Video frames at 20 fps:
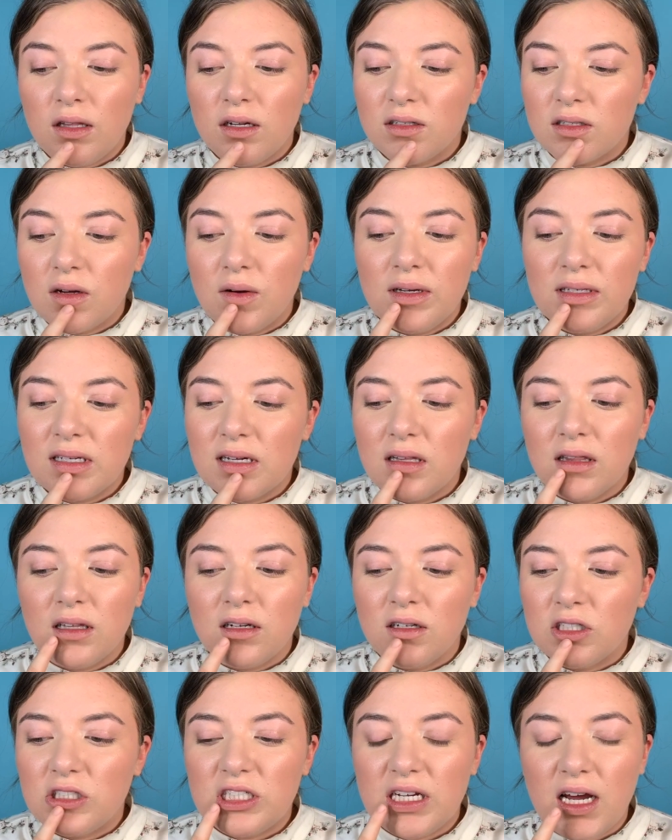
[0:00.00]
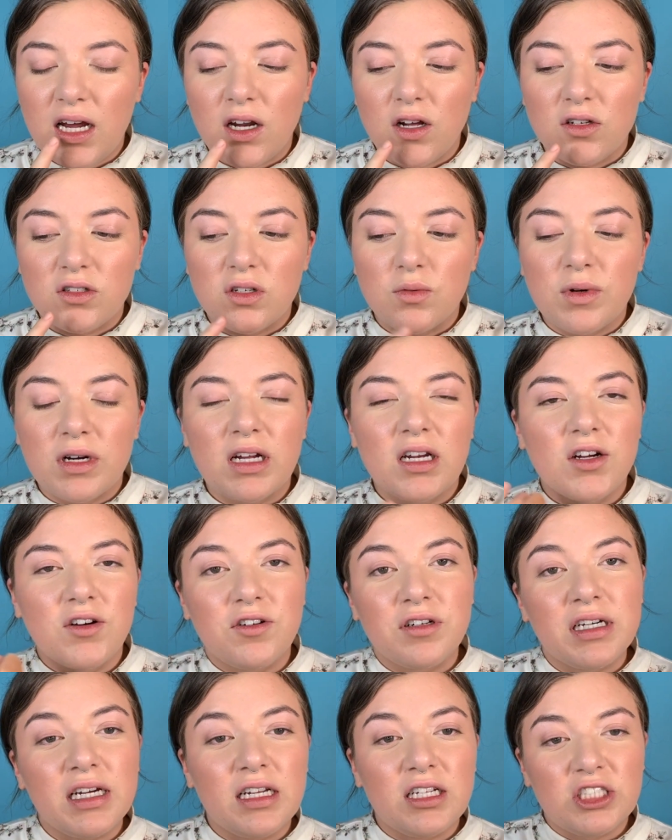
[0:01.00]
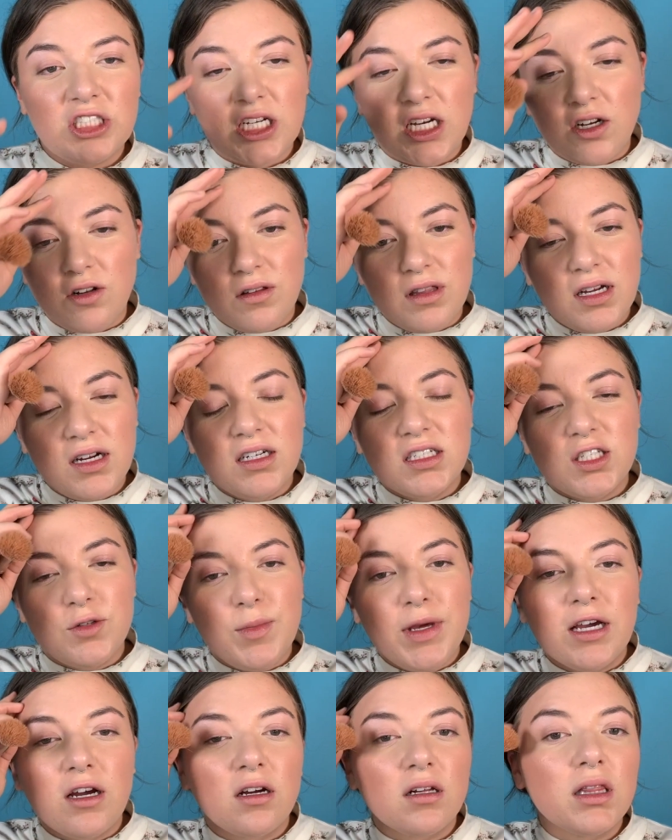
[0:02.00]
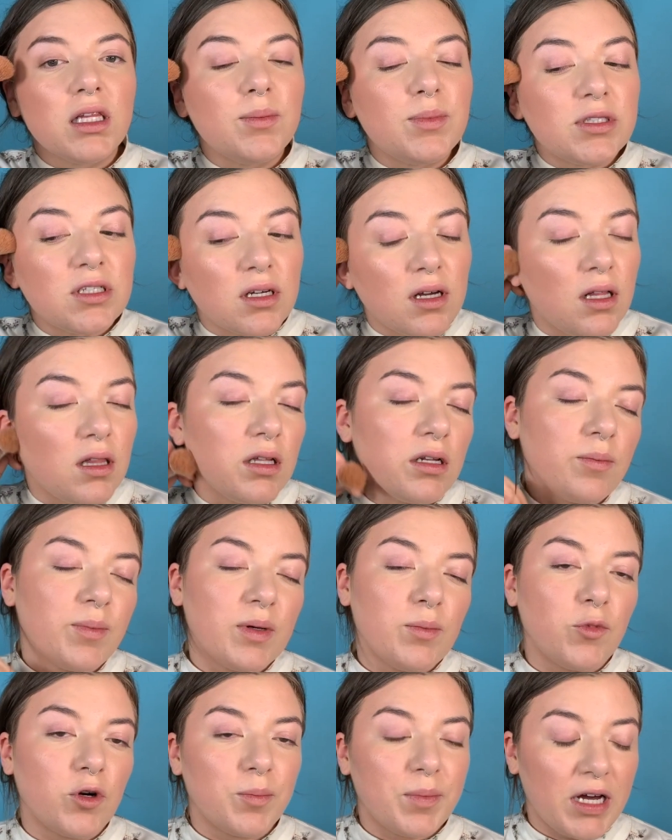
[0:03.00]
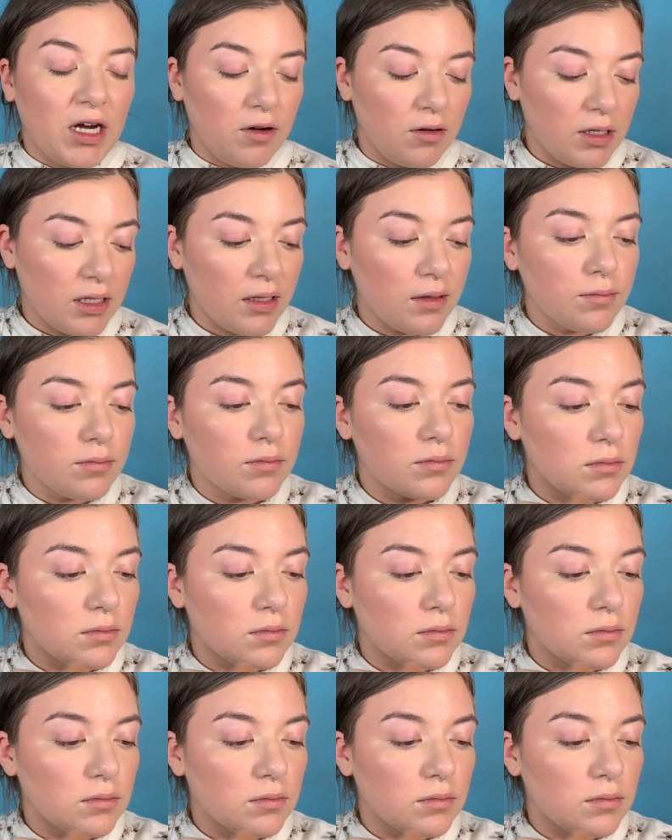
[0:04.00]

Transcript: always like a little shadow. So we're gonna create a shadow there to make our lips look a little bit more pouty.